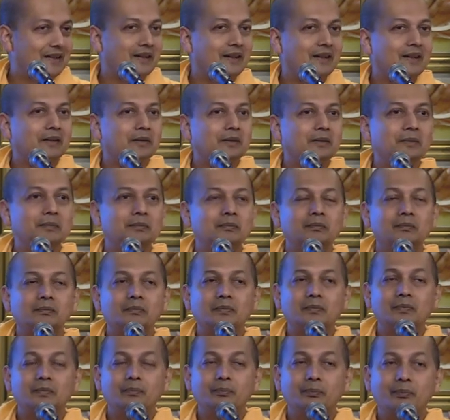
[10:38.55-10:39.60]

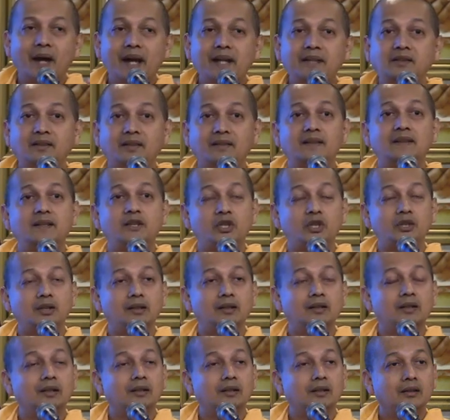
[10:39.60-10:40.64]
By
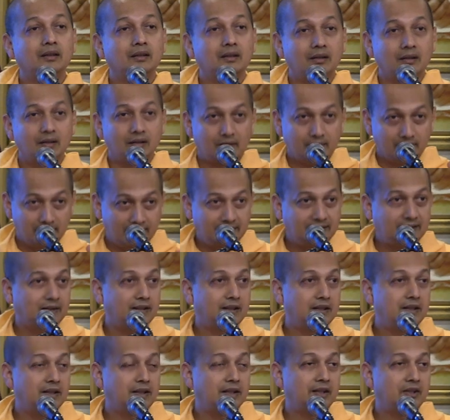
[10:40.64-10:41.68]
tradition, this
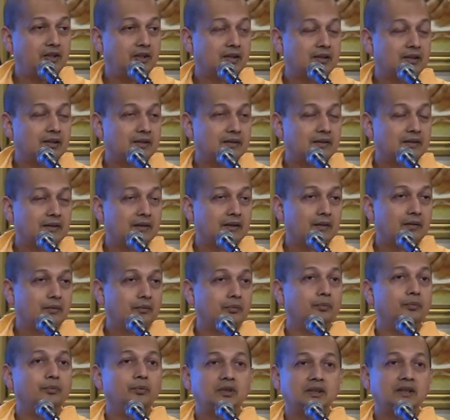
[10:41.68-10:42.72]
lineage,
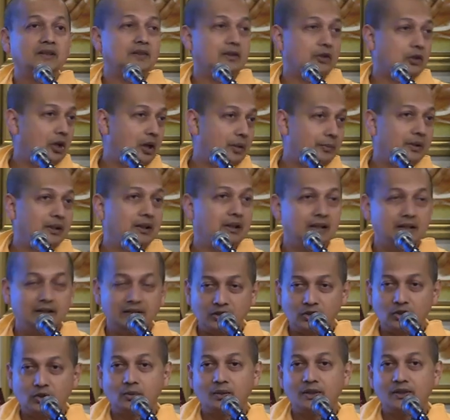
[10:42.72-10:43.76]
which is a common
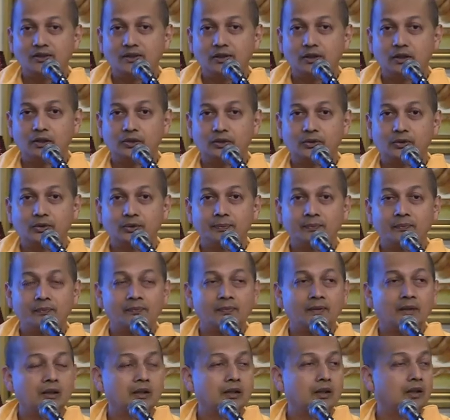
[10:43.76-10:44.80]
lineage to us also,
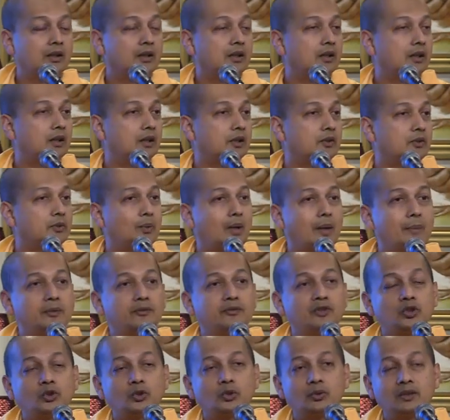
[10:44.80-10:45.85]
Swami
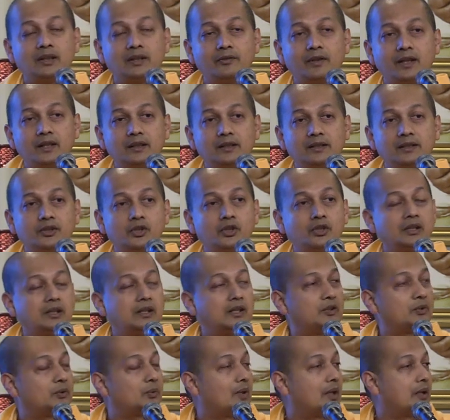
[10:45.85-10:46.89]
Vishnu Devanandaji
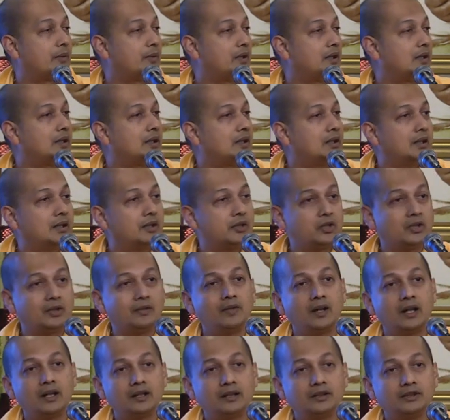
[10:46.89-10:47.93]
and Swami
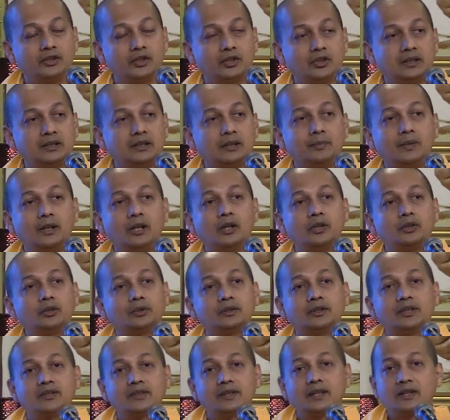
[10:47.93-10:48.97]
Shivanandaji, they belong
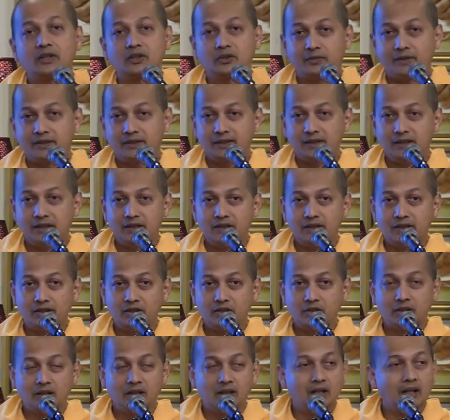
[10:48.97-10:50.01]
to the Saraswati
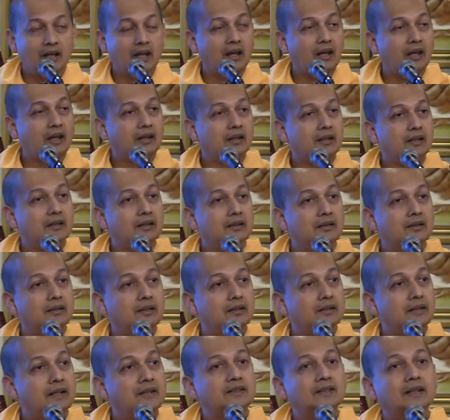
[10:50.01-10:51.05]
lineage. And
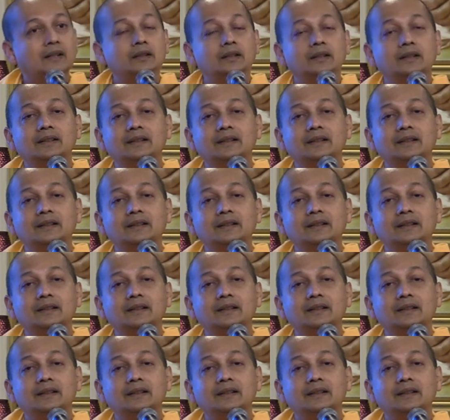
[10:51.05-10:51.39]
that's a